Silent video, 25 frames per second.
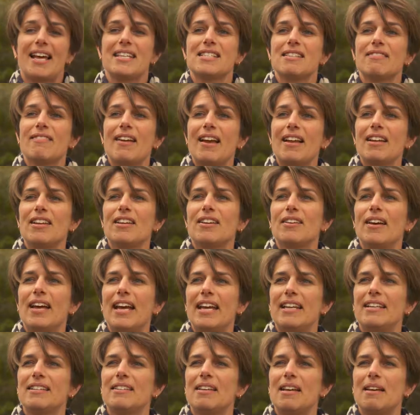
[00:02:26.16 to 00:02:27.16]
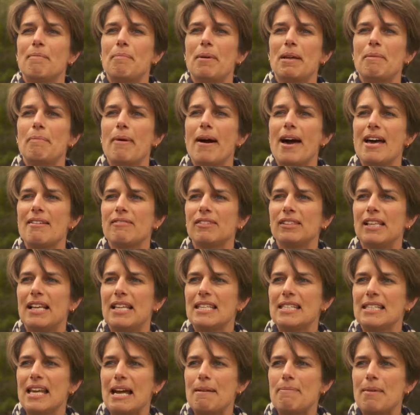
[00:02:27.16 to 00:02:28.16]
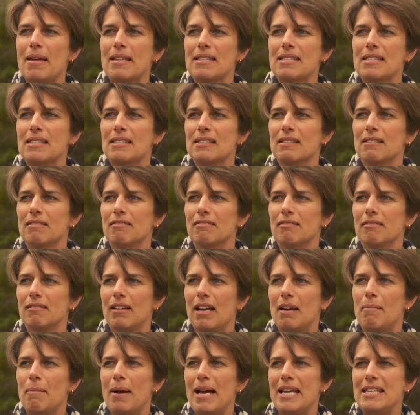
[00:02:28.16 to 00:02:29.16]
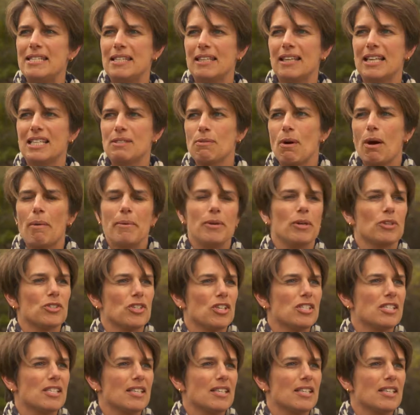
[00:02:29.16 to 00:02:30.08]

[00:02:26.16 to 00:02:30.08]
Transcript: has a value, and being part of a landscape that's amazing. That's why we all choose